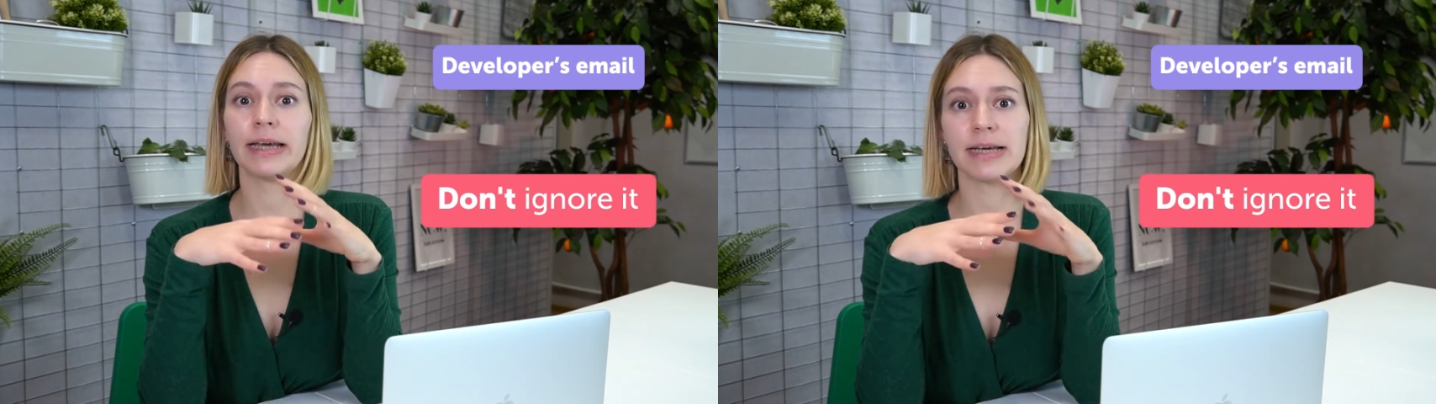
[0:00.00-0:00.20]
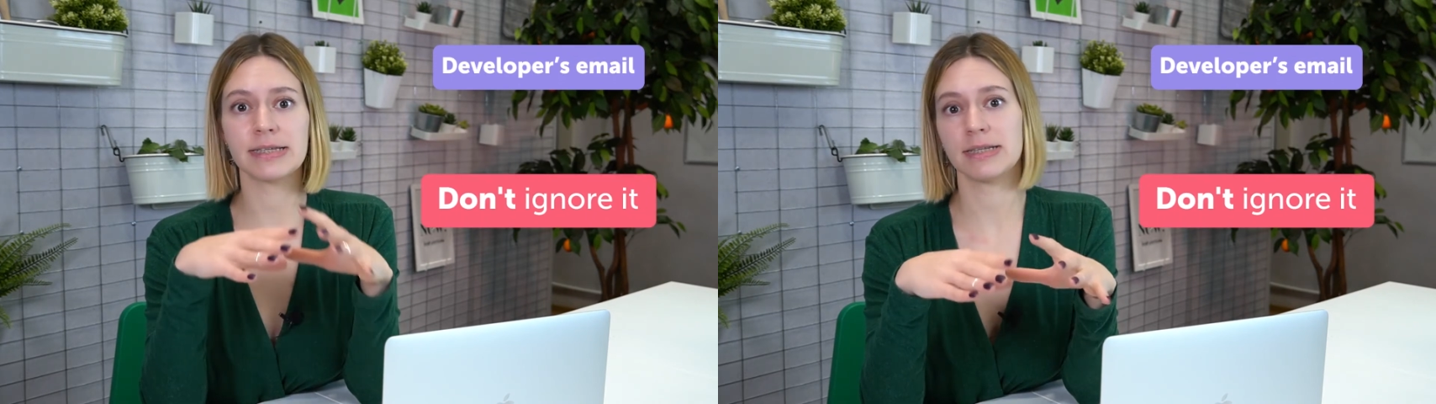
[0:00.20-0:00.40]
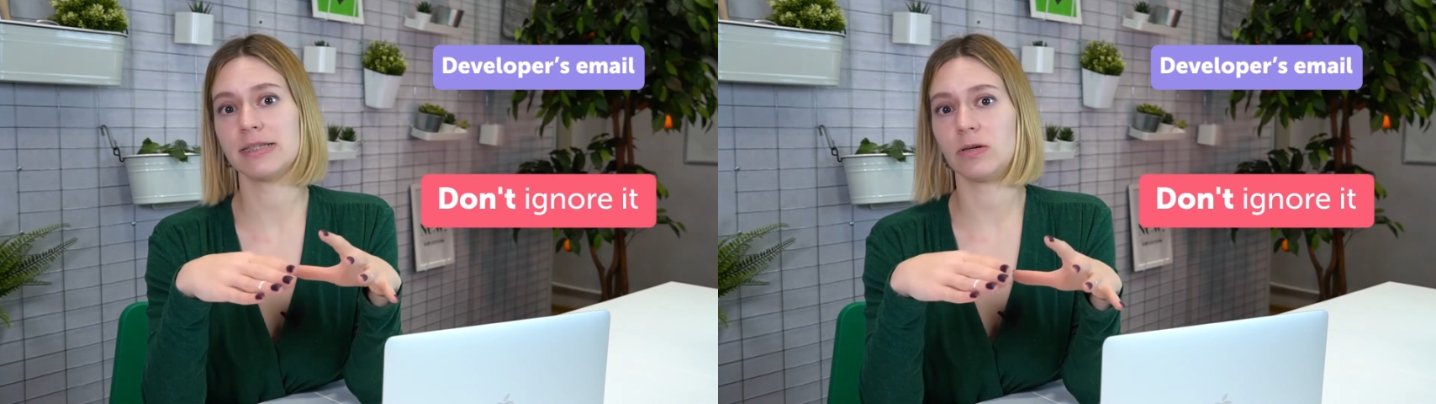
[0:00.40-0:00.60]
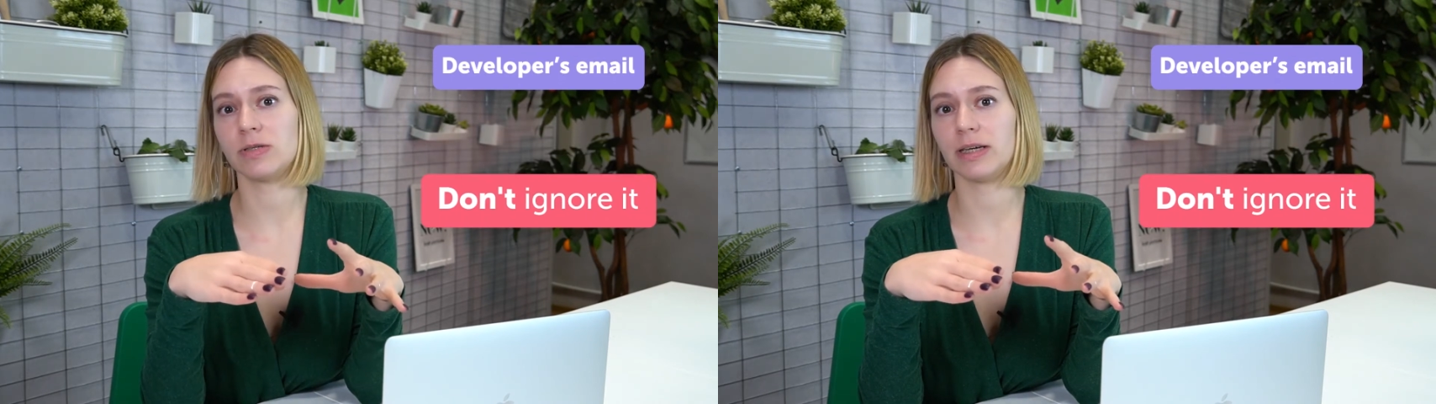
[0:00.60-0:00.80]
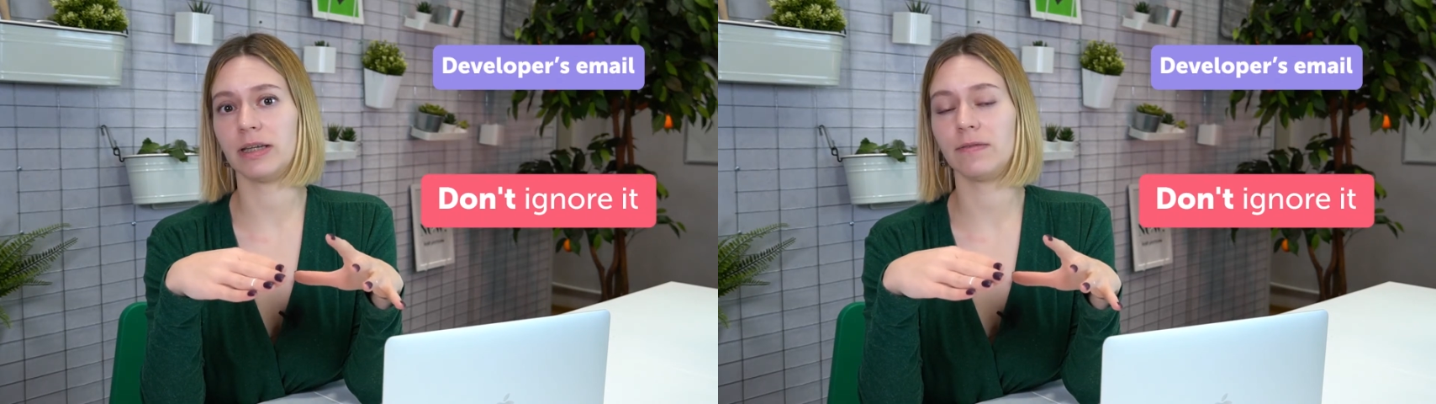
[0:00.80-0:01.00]
isn't so
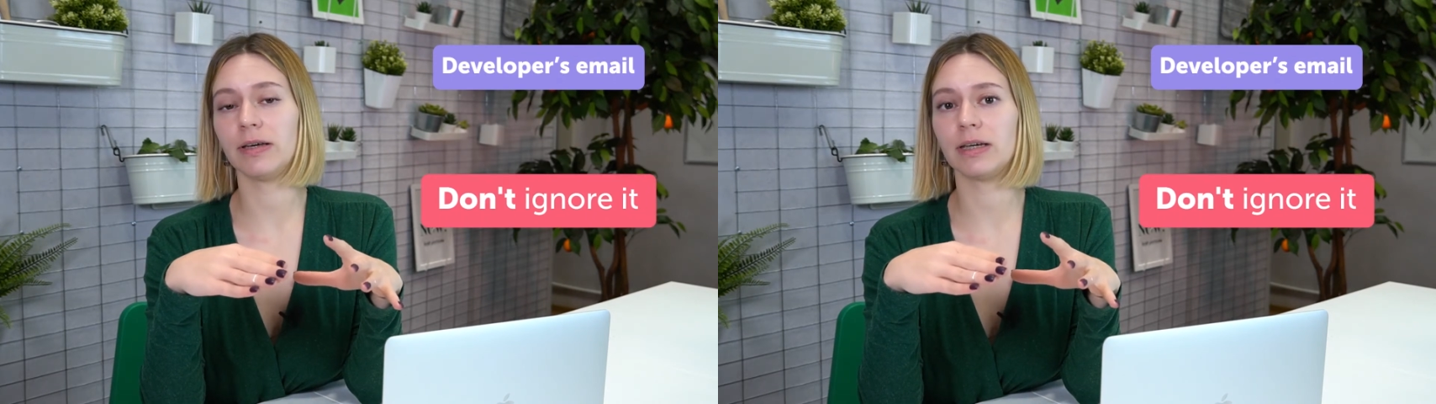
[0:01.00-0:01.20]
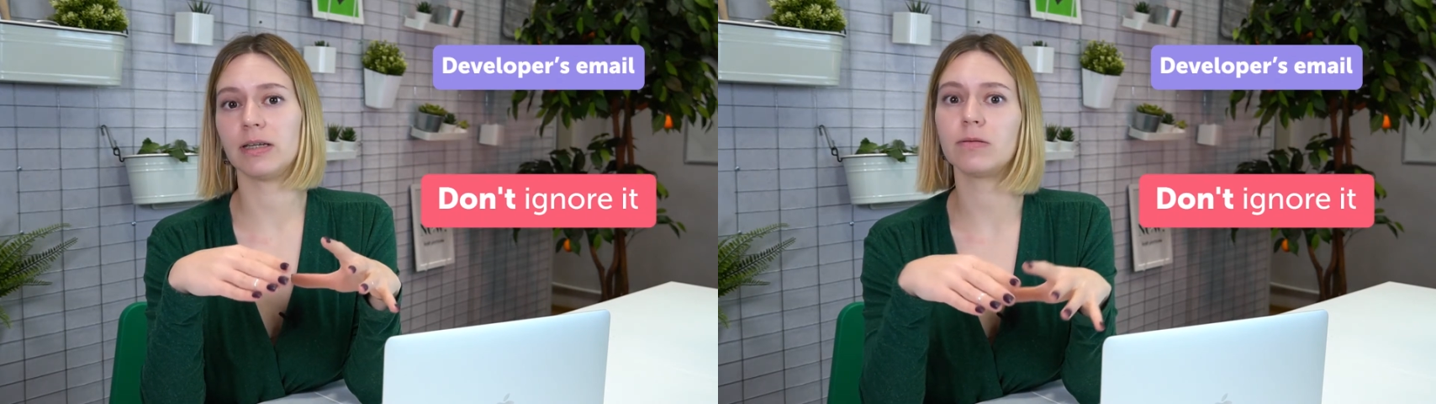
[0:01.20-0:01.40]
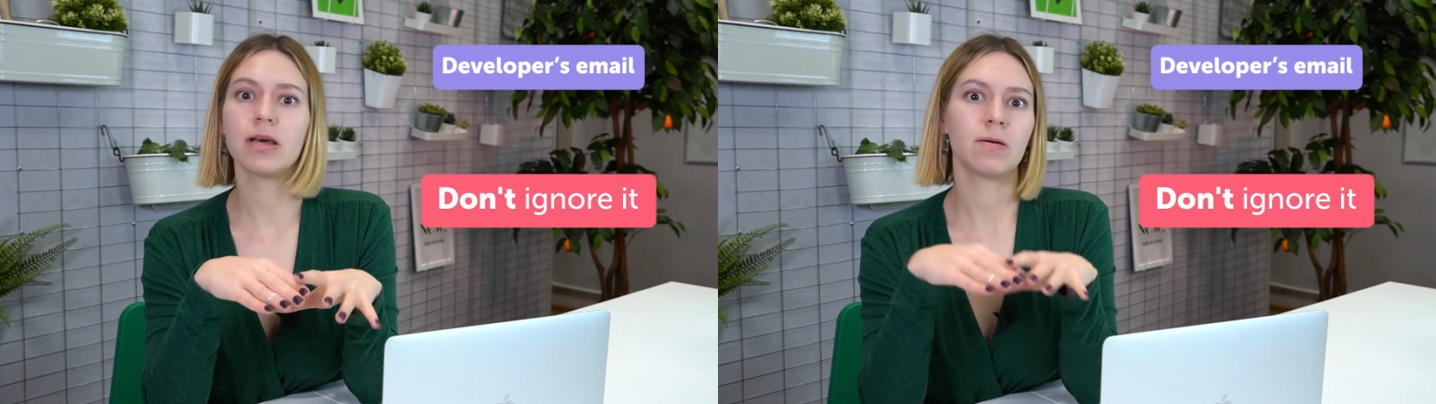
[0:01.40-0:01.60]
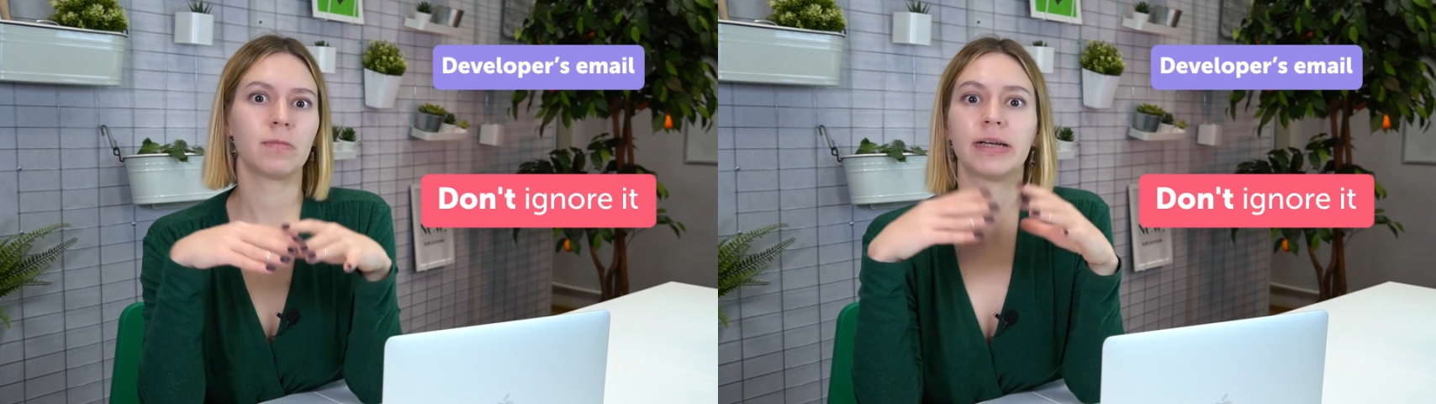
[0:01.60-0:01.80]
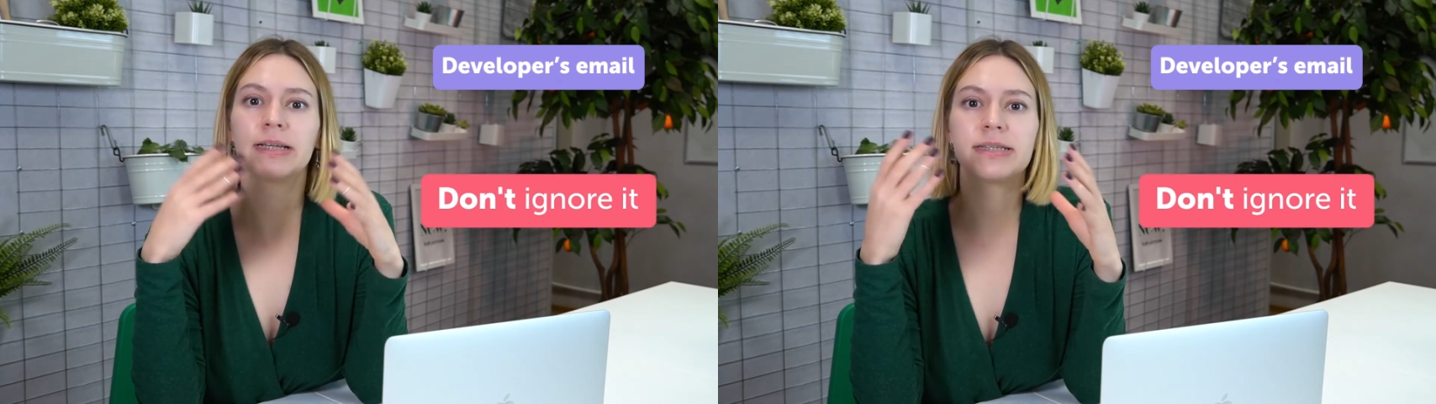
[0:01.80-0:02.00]
significant, but it